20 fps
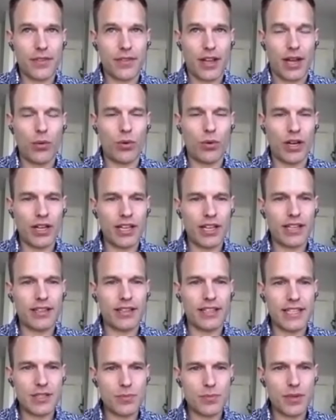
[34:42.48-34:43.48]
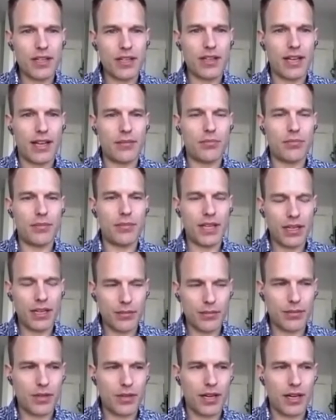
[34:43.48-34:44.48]
I want to at least be at
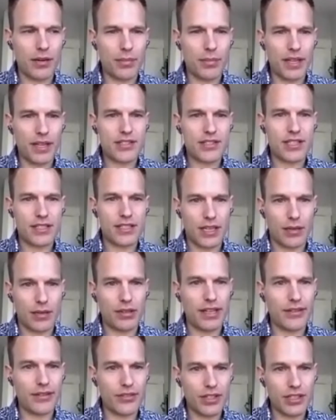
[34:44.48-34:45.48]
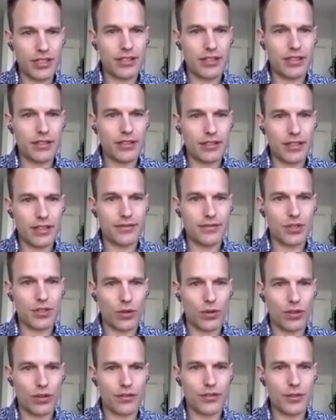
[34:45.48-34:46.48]
minimum on pace to double every year of
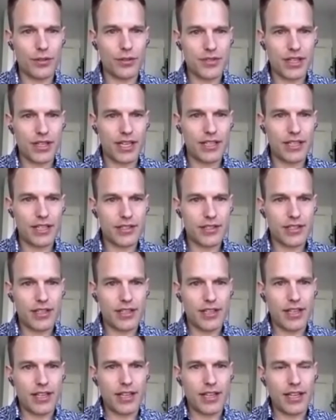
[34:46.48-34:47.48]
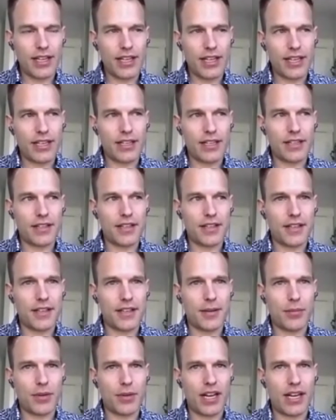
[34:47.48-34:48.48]
total group size, and
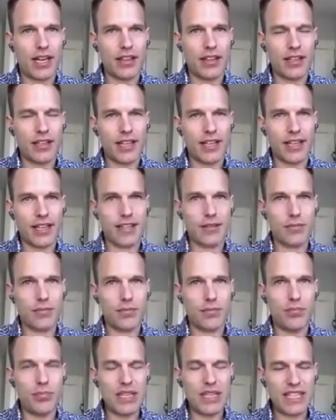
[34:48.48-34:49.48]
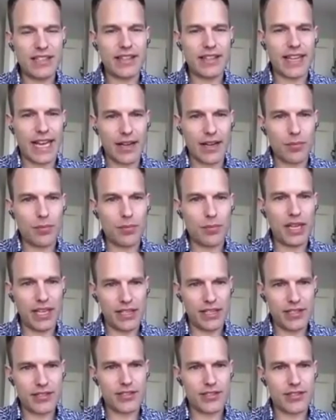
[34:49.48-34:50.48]
I think I could beat that
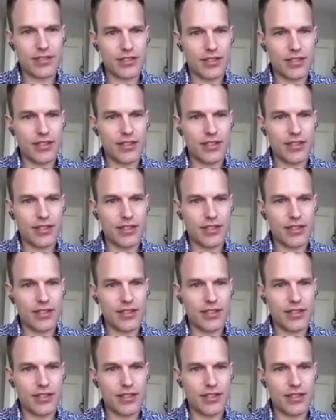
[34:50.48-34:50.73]
pace.